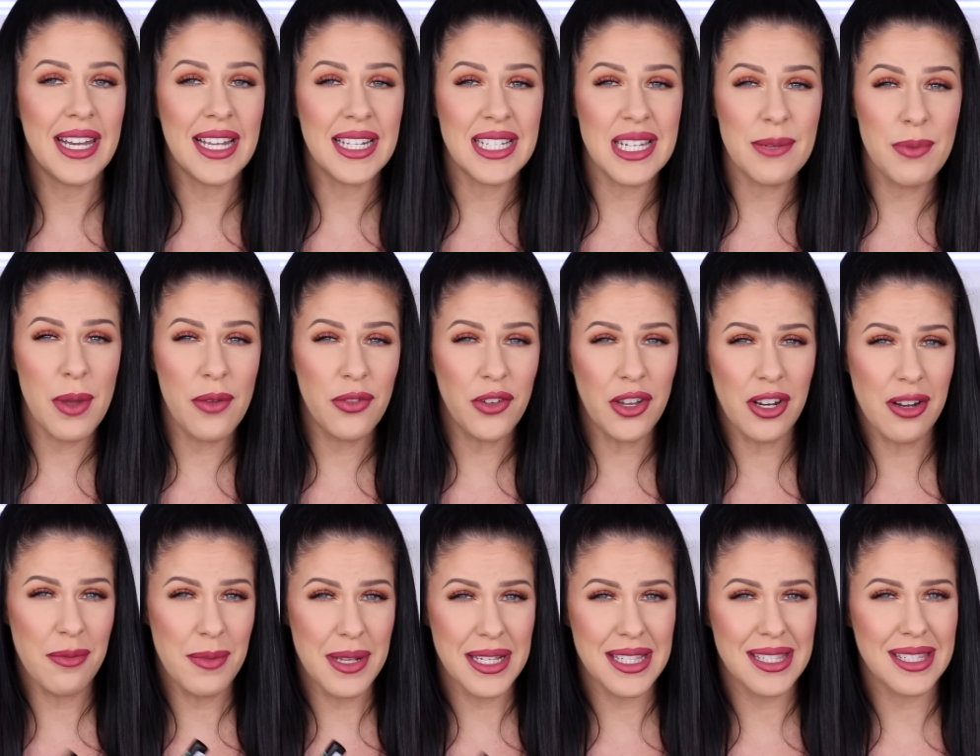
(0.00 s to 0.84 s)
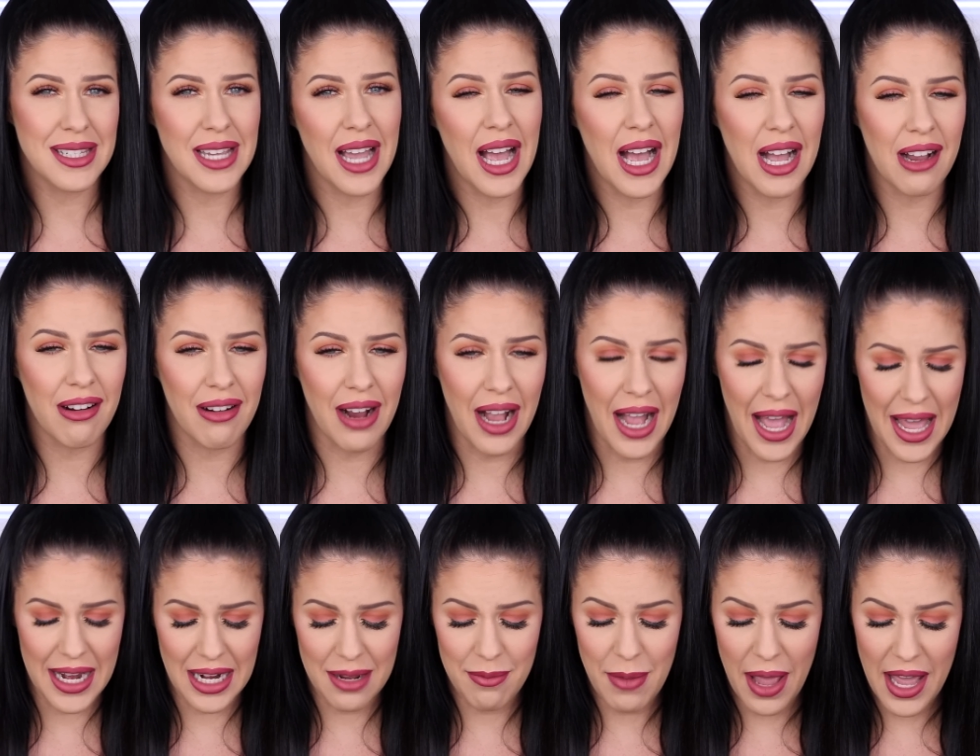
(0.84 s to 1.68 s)
next up I've got a mascara,
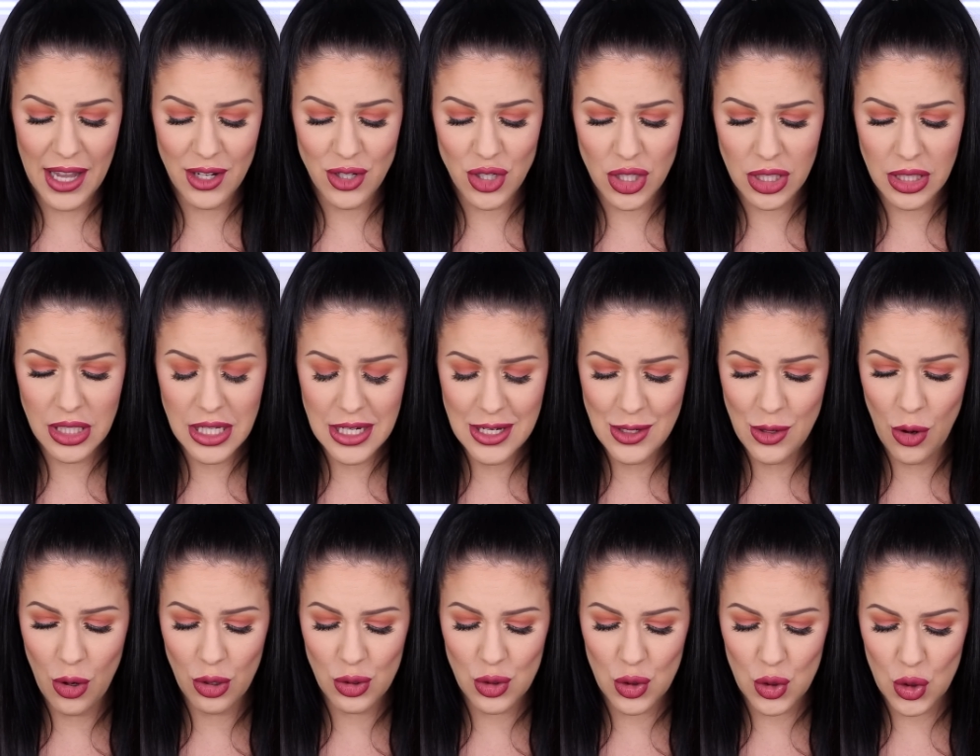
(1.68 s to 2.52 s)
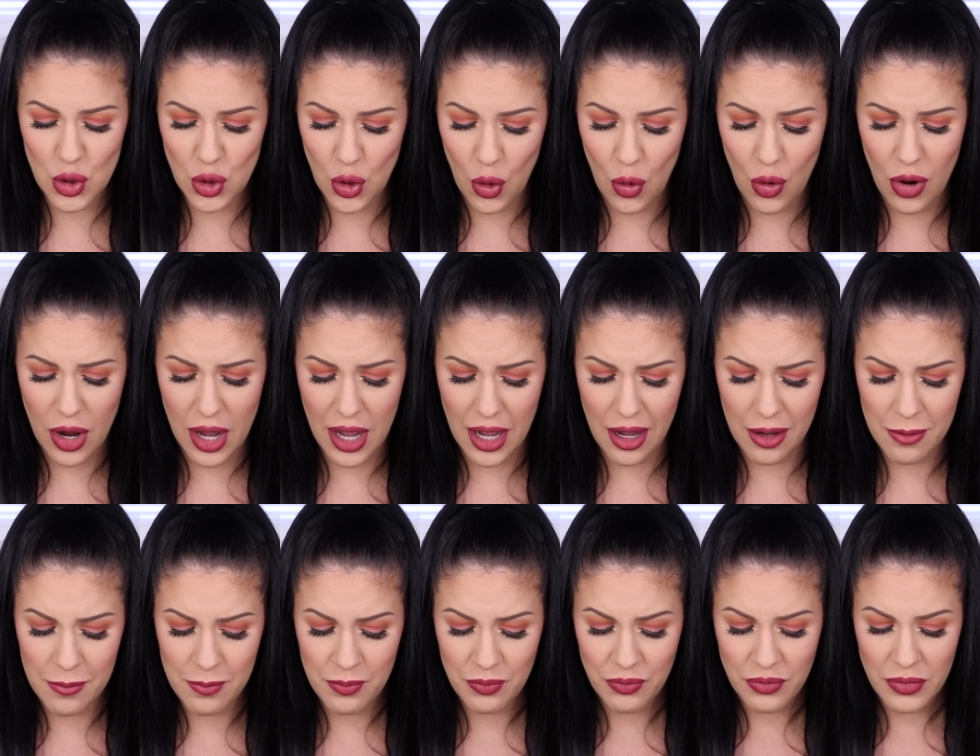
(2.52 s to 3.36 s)
and I'm actually not
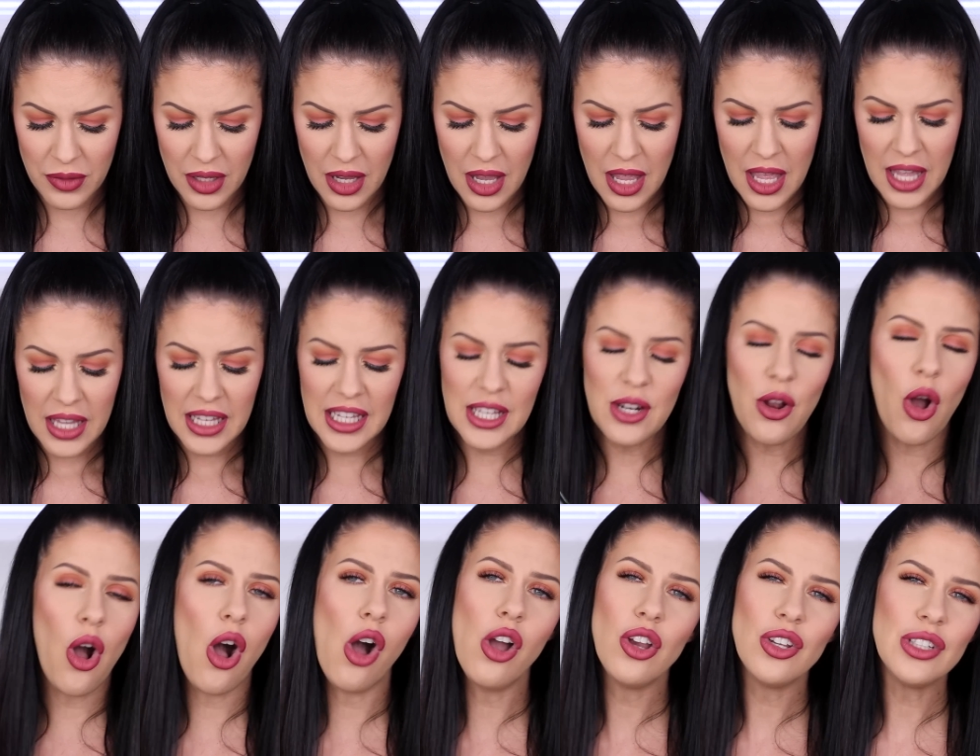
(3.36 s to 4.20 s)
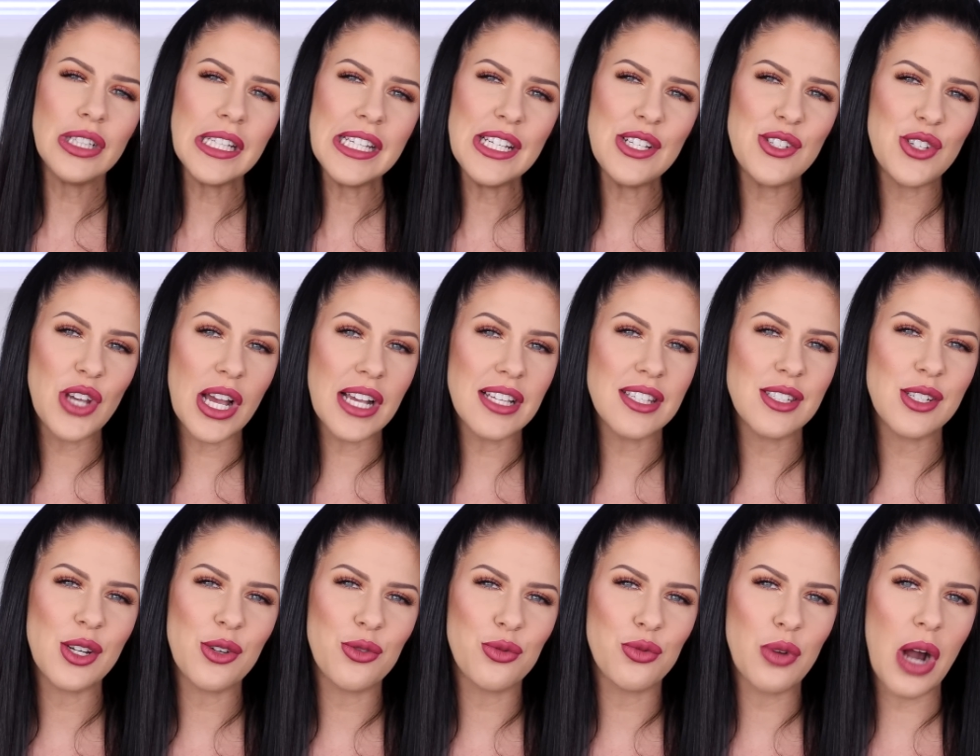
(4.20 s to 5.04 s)
sure. It only
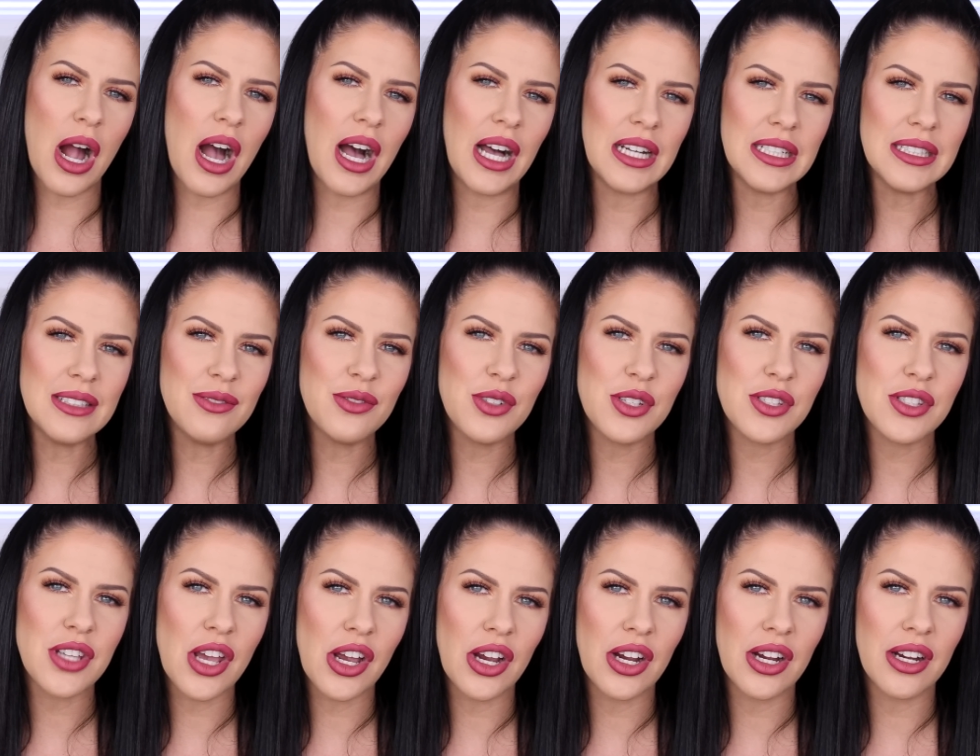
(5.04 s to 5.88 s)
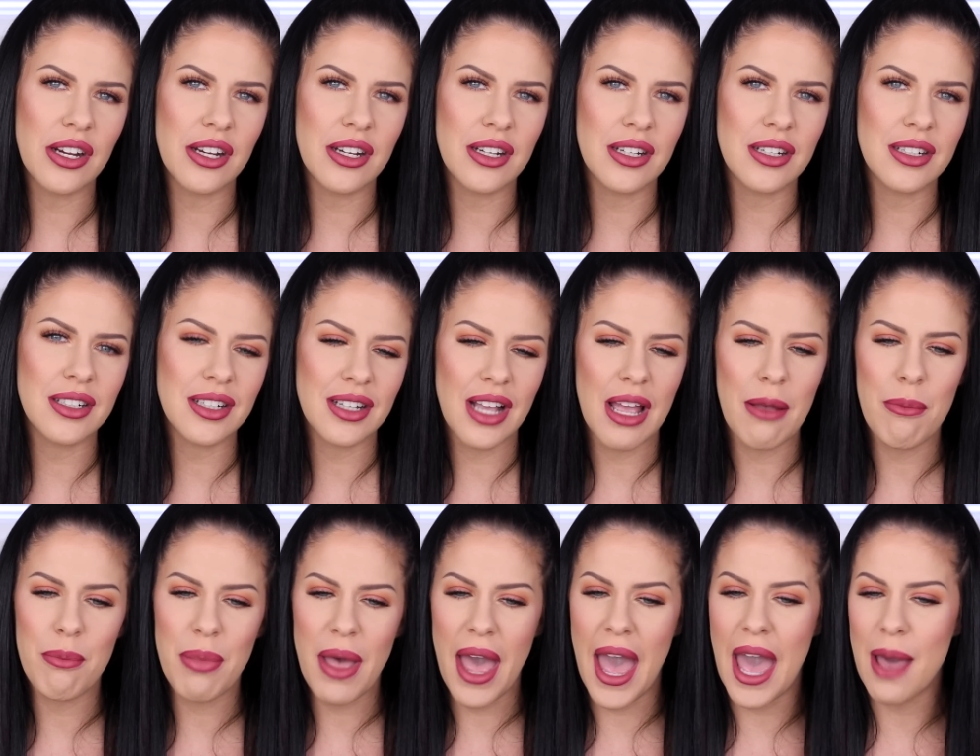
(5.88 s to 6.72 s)
just arrived, so
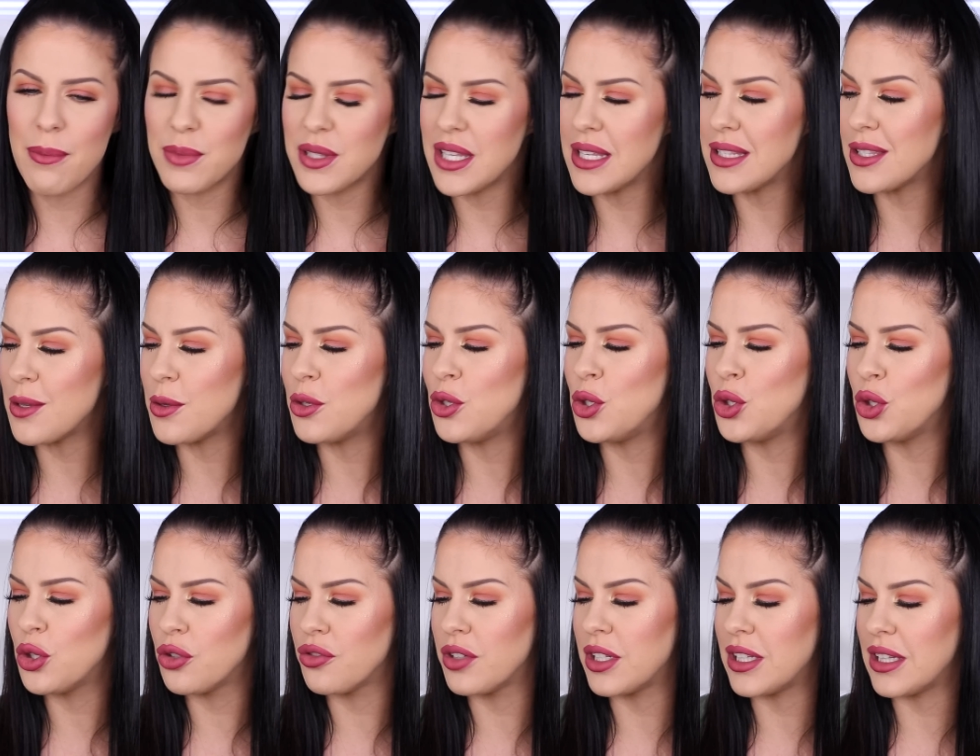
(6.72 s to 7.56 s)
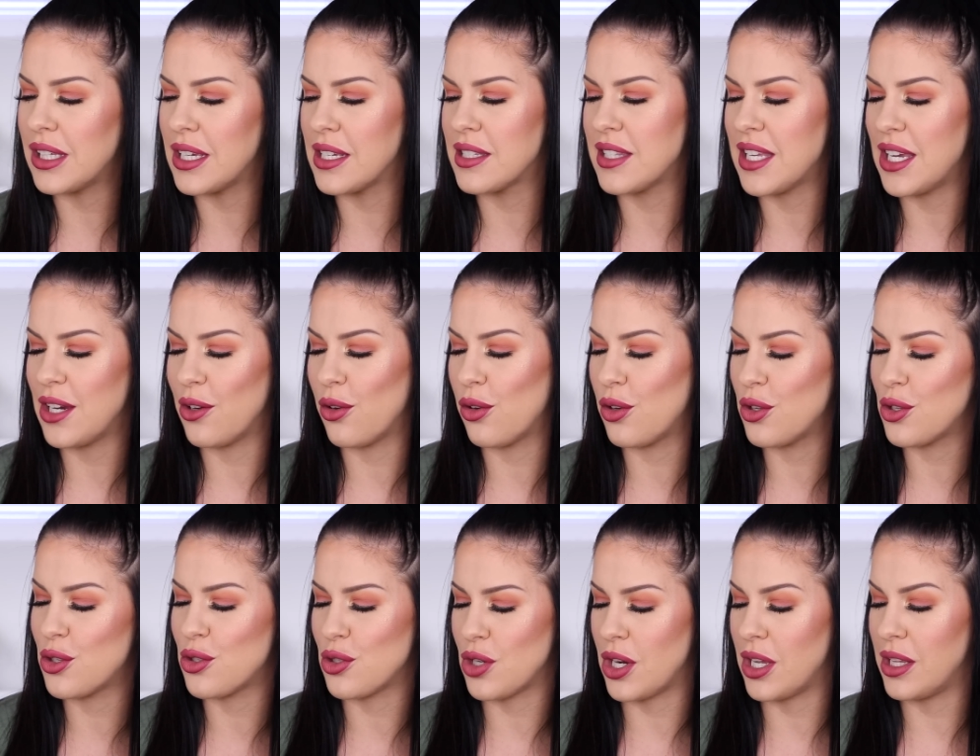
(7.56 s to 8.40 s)
perhaps it's a new release here in
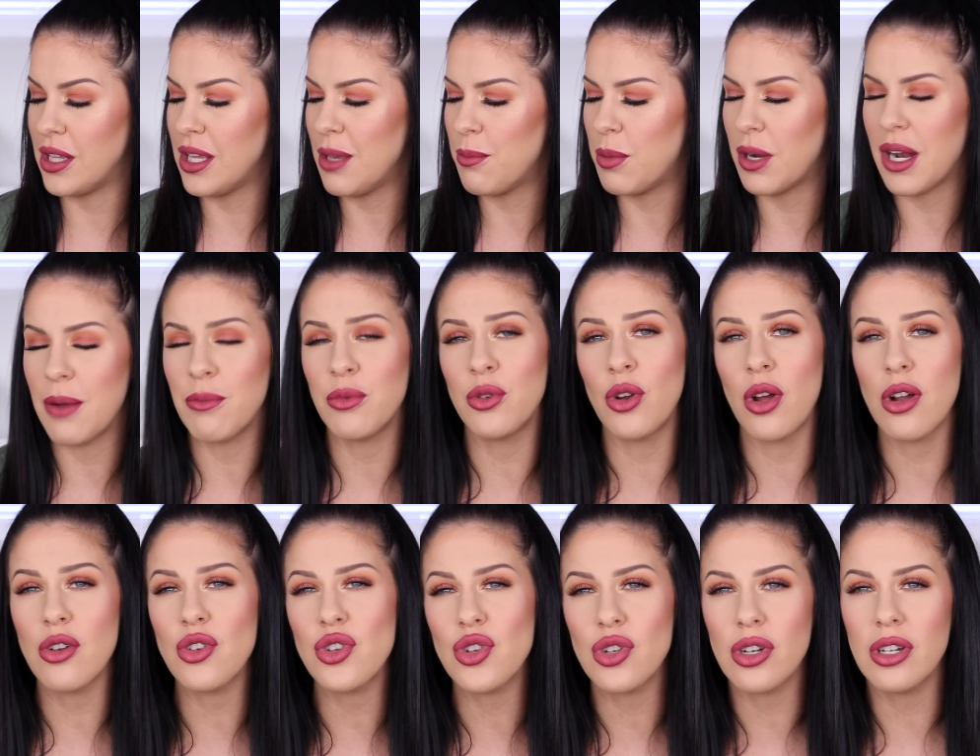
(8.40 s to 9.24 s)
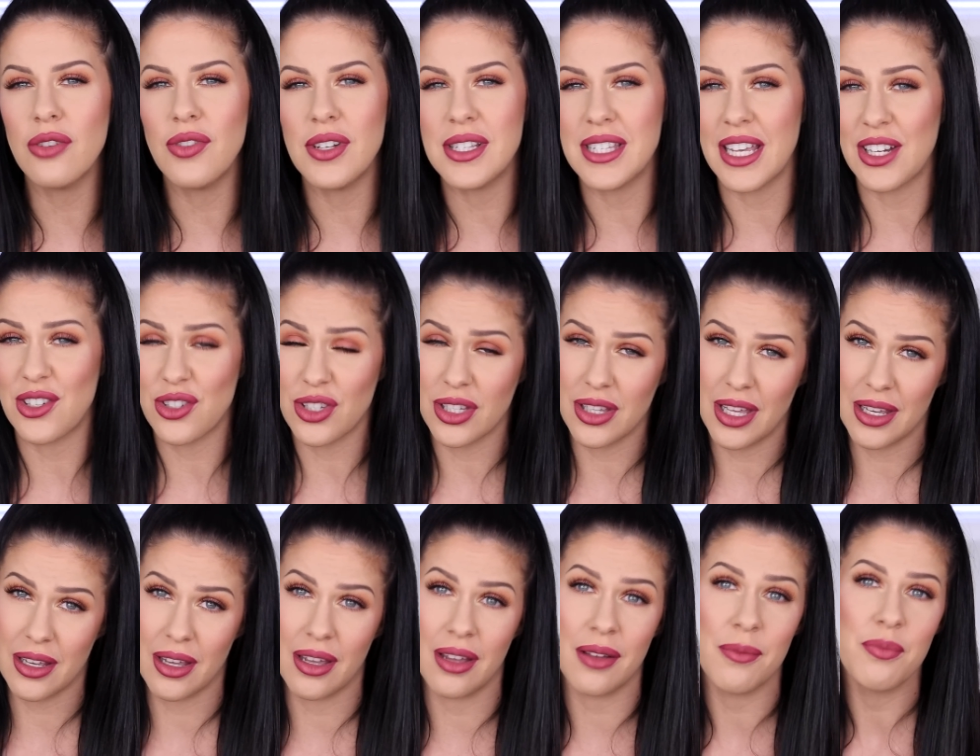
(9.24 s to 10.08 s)
Australia, but I'm not sure if it's actually
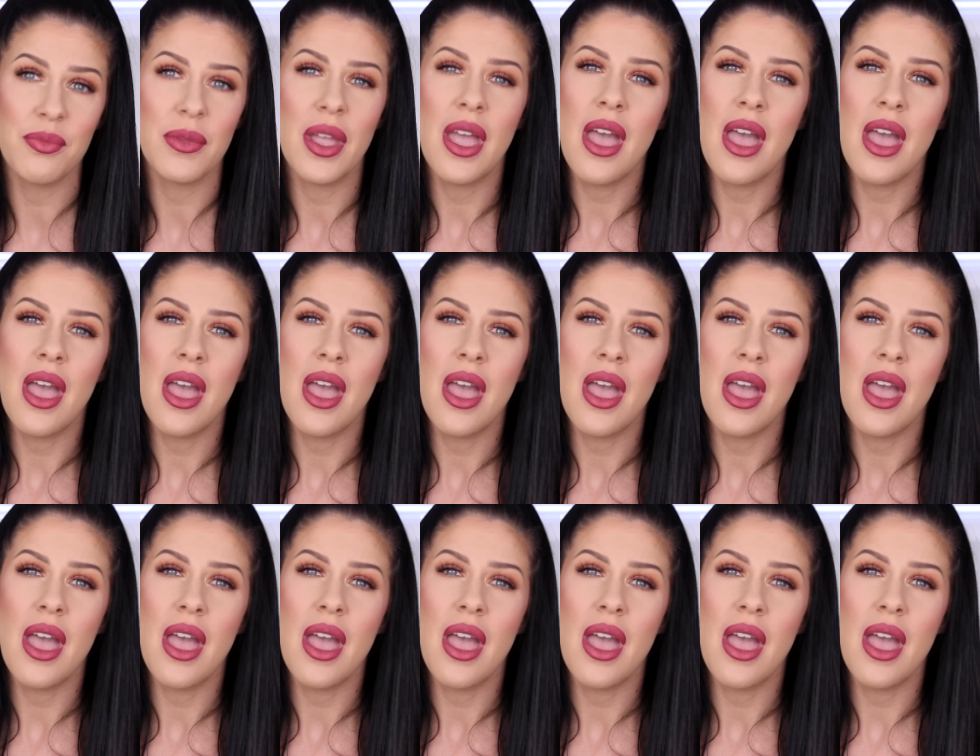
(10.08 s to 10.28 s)
like a,